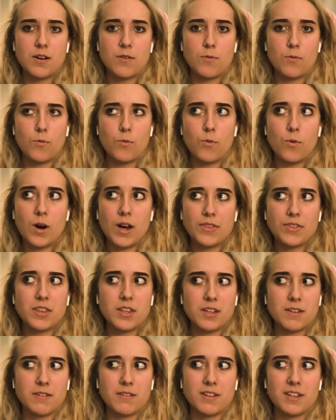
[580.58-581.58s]
what
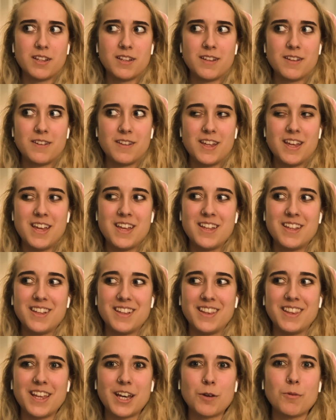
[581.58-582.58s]
the
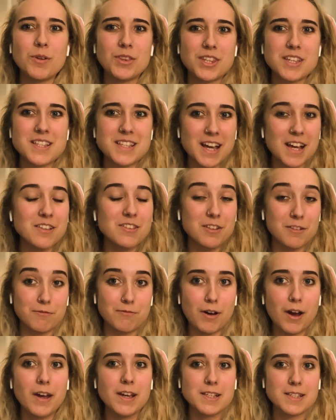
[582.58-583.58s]
what the size of the
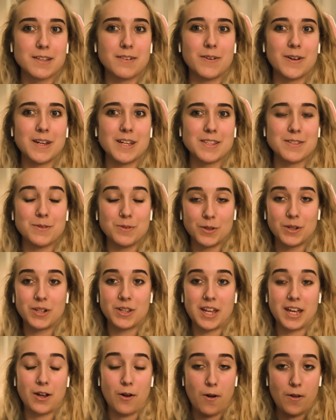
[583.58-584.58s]
font is going to look
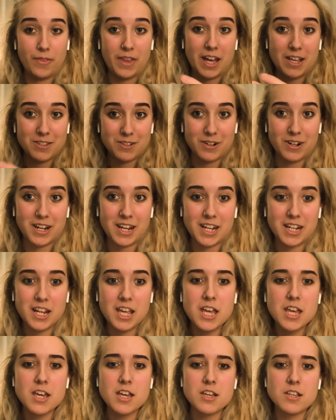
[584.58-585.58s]
like on that screen.
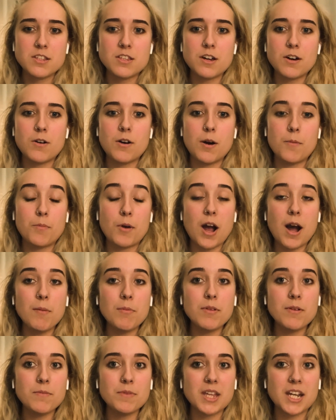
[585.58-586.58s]
So a
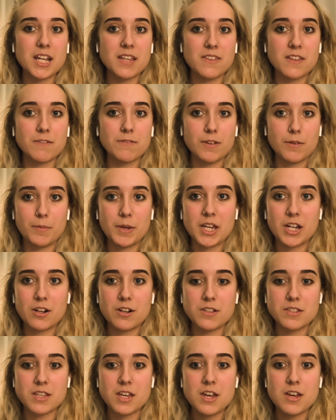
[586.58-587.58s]
problem that I think
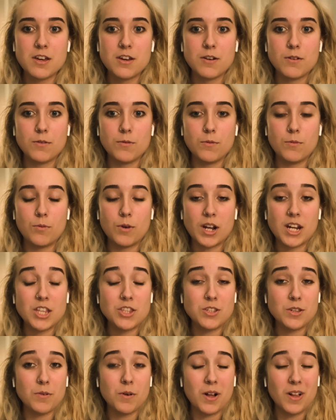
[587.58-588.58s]
filmmakers run
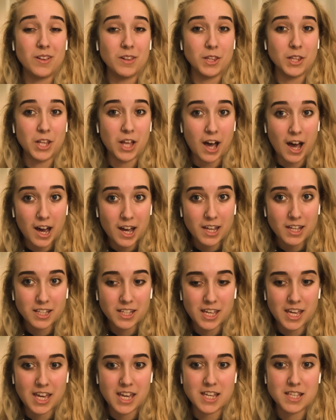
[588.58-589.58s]
into a lot
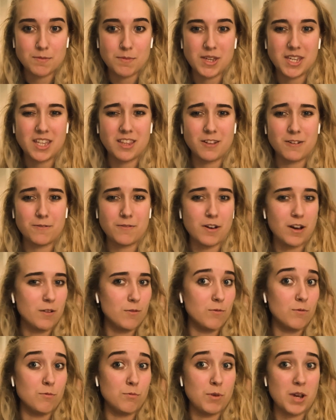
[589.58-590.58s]
is making their
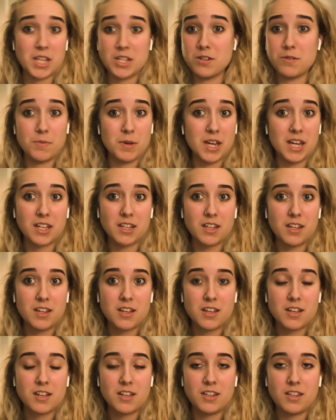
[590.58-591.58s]
font way too big.
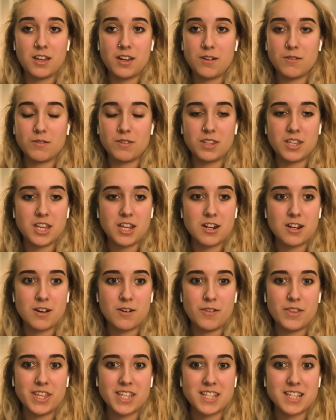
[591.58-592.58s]
You
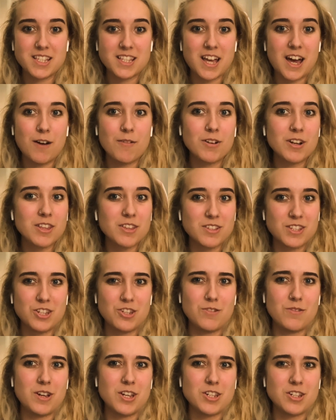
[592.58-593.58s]
know, this is not one of those
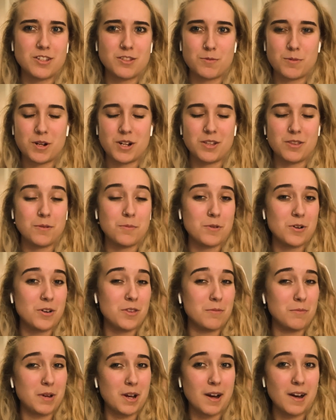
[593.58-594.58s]
situations where the more
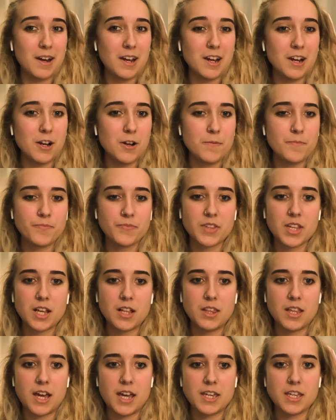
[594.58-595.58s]
the merrier.
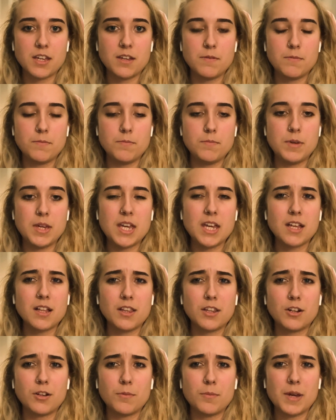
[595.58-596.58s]
Like, being a
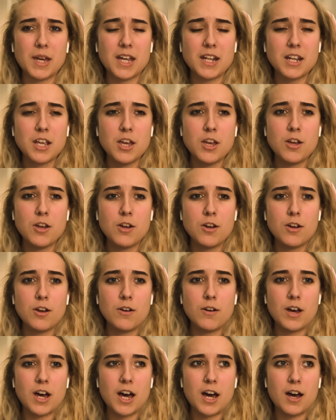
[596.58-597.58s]
little bit
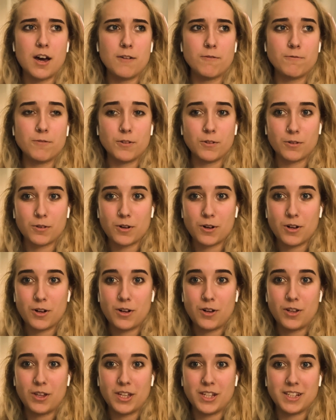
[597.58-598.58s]

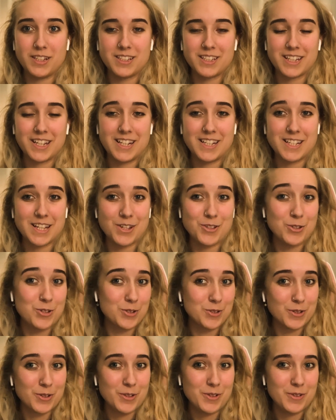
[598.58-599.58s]
frugal and
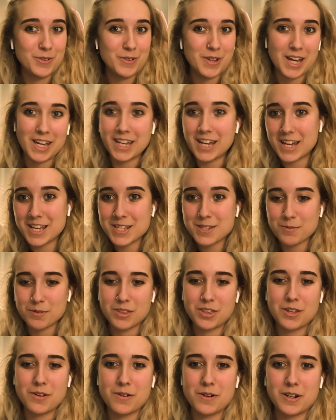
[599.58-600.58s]
intentional, I guess, with
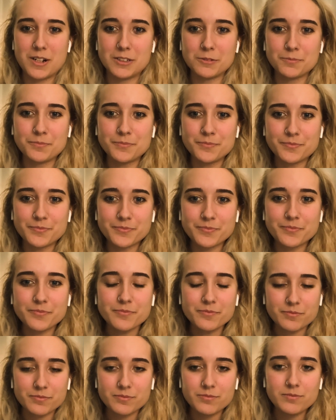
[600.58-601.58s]

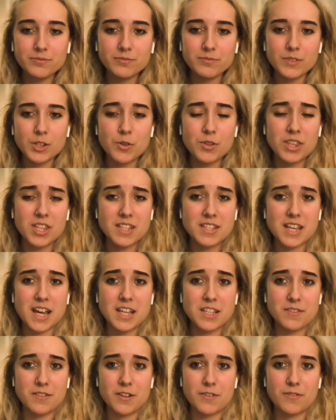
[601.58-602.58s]
the
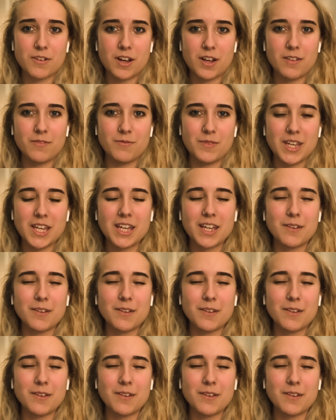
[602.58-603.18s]
size of your font. Being